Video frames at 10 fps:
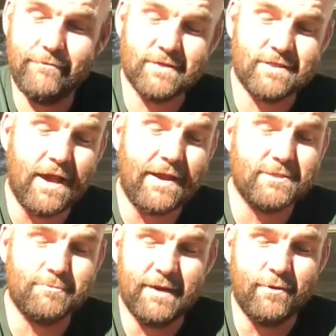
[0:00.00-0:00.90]
the start
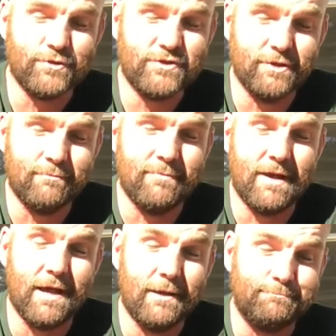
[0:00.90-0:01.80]
has been awesome.
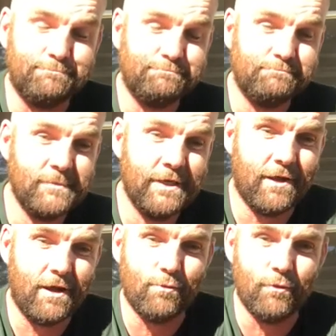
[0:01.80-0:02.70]
You
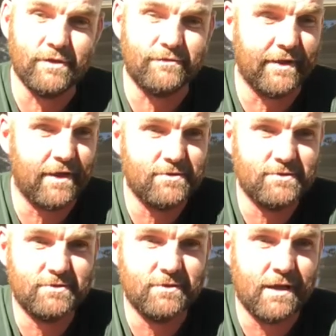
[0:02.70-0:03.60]
know, all these
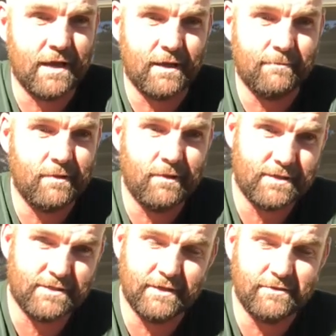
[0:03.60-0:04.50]
videos, like
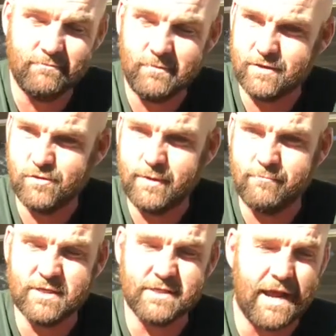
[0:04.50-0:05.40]
I said, like you've
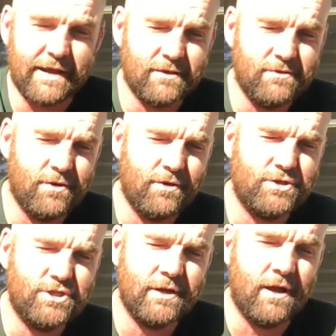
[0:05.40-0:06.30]
been resonating
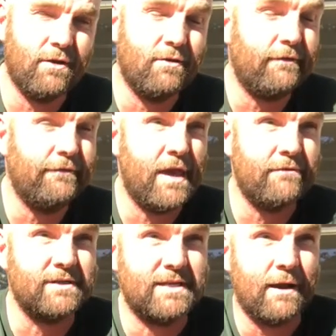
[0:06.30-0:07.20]
huge, you know, if you
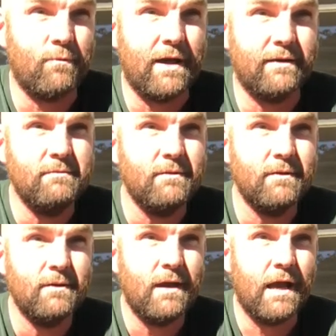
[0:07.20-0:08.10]
haven't done one,
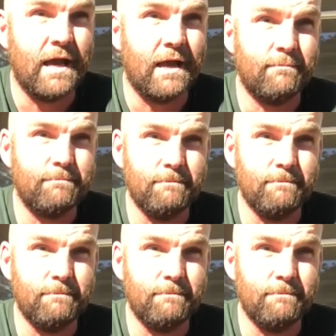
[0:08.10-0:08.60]
yeah,